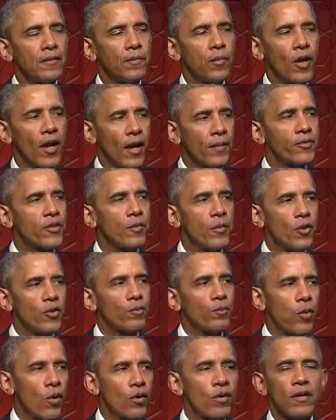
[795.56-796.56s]
perhaps the
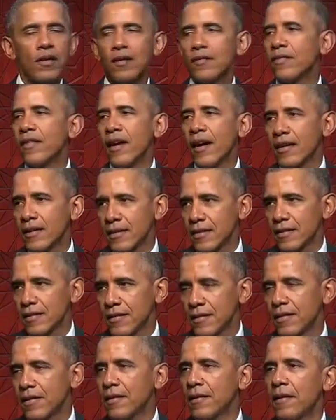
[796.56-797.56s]
most pertinent fact,
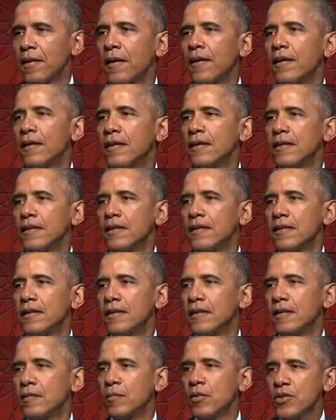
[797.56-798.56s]

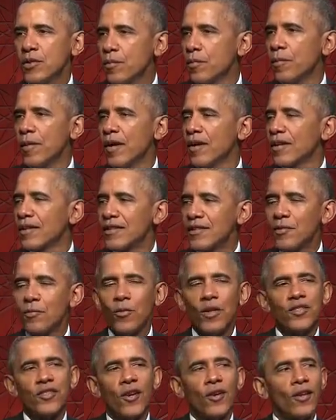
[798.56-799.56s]
Muslim Americans
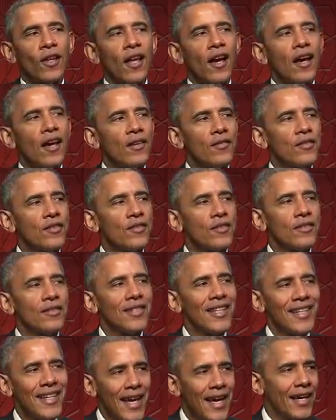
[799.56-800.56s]
enrich our lives
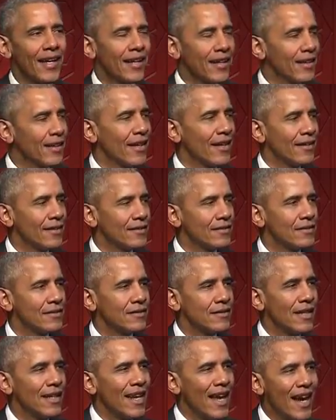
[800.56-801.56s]
today
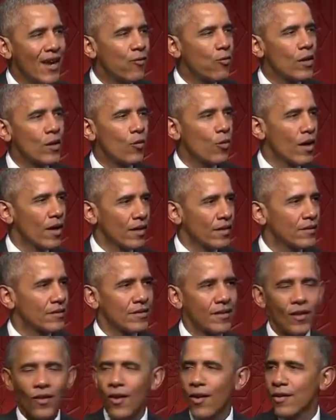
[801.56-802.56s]
in every way.
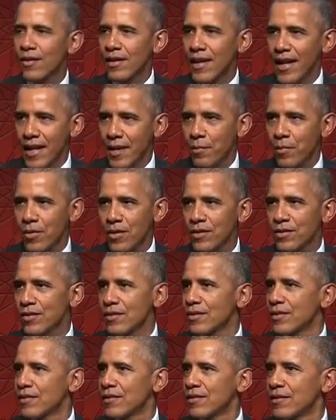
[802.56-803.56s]
They're our
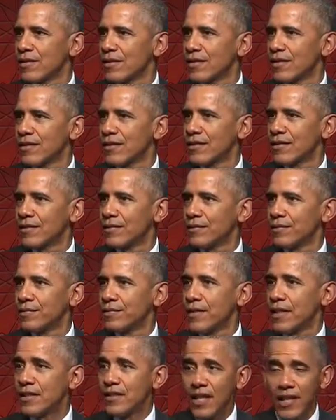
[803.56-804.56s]
neighbors,
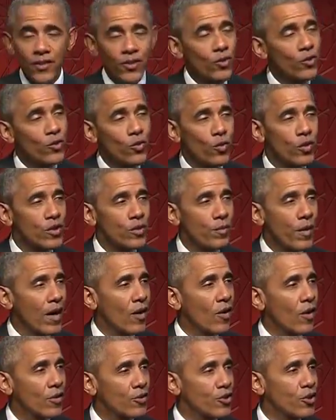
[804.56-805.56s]
the teachers who
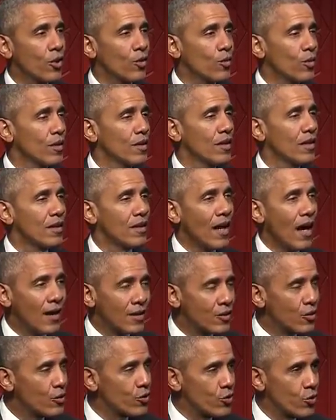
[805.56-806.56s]
inspire our children, the
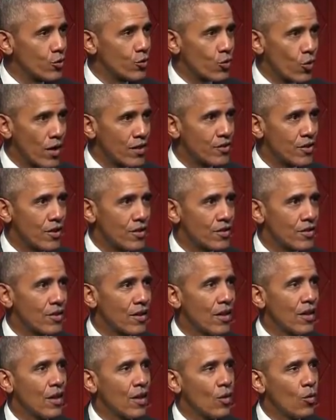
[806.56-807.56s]
doctors who trust us
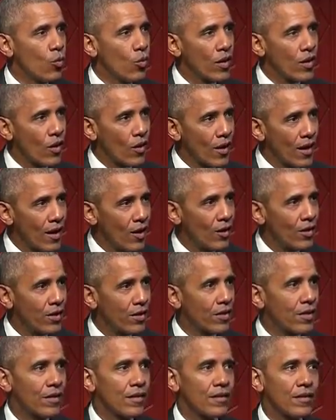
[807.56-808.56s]
with our health,
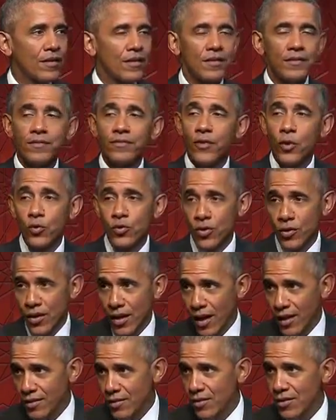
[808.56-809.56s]
future
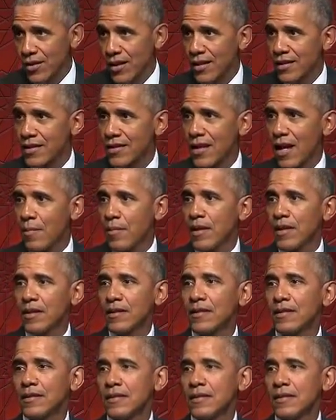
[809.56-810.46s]
doctors like Saba.